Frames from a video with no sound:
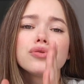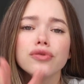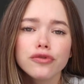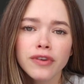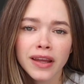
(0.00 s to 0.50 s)

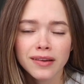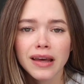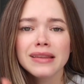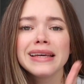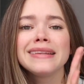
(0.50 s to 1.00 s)
proven
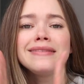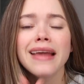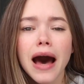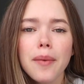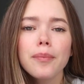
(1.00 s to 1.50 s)
that the
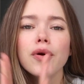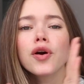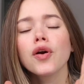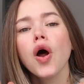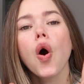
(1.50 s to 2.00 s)

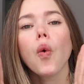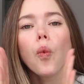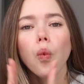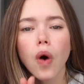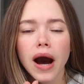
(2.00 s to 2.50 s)

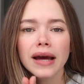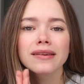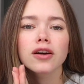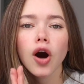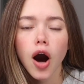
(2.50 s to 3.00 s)

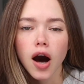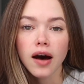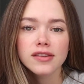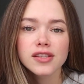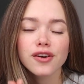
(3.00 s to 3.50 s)
#1
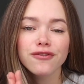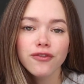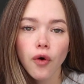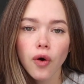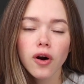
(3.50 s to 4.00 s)
cause
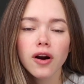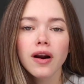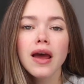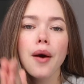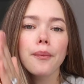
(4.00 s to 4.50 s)
for